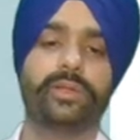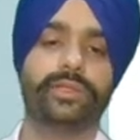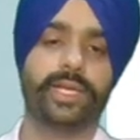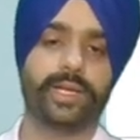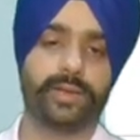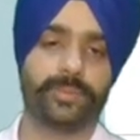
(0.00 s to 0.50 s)

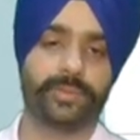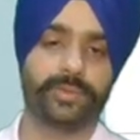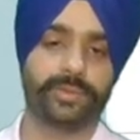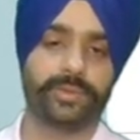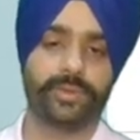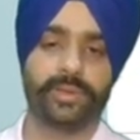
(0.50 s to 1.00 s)
checkups,
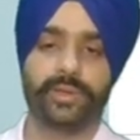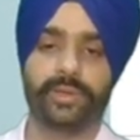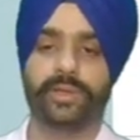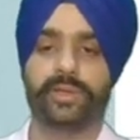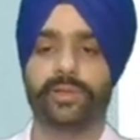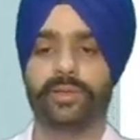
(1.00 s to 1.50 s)

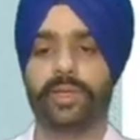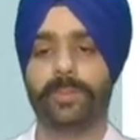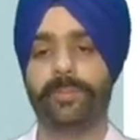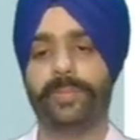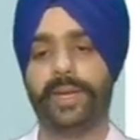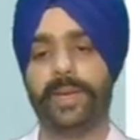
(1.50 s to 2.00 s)
the
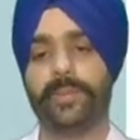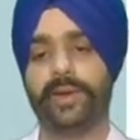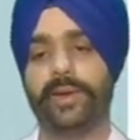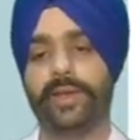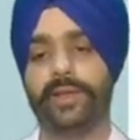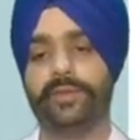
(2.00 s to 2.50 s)

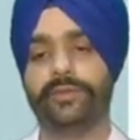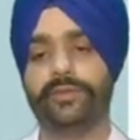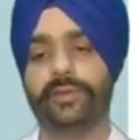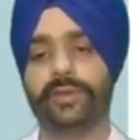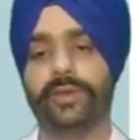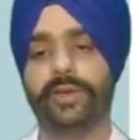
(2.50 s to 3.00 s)
payment is
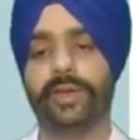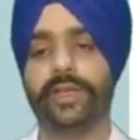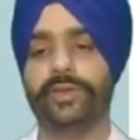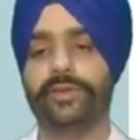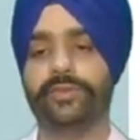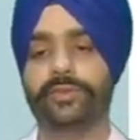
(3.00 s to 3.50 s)

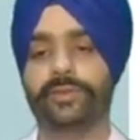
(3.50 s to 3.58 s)
released.